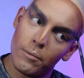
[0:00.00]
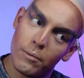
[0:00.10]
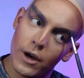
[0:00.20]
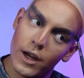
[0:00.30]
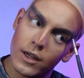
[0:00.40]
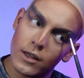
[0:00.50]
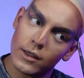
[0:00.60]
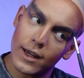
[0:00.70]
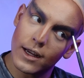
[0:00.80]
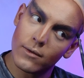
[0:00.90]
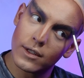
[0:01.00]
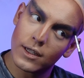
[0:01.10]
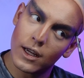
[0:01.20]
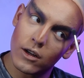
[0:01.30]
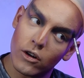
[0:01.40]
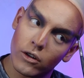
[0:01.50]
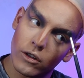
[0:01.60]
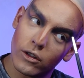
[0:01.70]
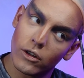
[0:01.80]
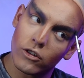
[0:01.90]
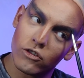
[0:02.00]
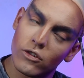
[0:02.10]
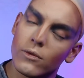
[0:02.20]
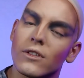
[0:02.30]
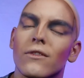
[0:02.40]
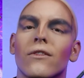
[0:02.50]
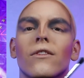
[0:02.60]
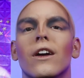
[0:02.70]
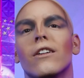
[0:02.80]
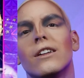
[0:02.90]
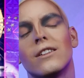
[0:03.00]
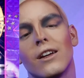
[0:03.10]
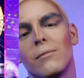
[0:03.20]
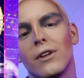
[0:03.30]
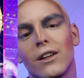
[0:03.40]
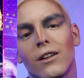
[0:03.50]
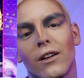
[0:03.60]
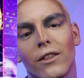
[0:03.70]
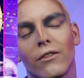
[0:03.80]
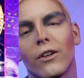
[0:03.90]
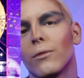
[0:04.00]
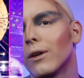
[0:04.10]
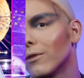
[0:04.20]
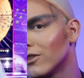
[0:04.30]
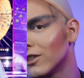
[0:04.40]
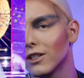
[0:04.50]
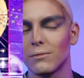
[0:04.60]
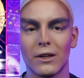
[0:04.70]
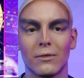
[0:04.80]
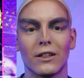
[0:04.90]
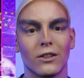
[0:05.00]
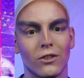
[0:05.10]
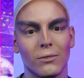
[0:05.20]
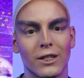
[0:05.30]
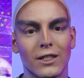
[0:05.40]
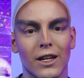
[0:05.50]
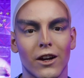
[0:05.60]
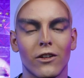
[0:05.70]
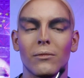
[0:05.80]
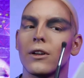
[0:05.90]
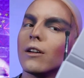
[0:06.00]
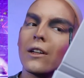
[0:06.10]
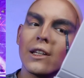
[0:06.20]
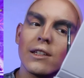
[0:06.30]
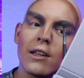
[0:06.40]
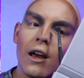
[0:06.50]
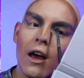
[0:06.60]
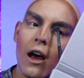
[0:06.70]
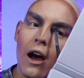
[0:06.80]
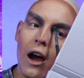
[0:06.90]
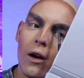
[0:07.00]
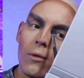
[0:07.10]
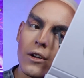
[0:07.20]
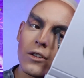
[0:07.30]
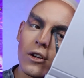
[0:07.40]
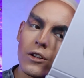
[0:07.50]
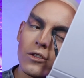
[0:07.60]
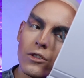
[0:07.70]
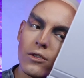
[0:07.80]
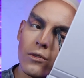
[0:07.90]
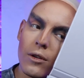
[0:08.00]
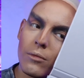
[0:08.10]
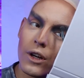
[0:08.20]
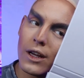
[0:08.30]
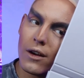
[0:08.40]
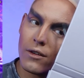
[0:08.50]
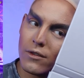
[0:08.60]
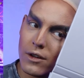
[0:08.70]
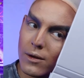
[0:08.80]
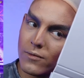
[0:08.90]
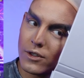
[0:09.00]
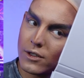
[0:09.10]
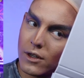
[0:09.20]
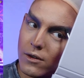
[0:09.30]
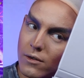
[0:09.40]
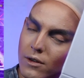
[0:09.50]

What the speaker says: But like I was saying earlier, she was very timid on the runway, which does make me a little bit scared because I want her to break out of her comfort zone.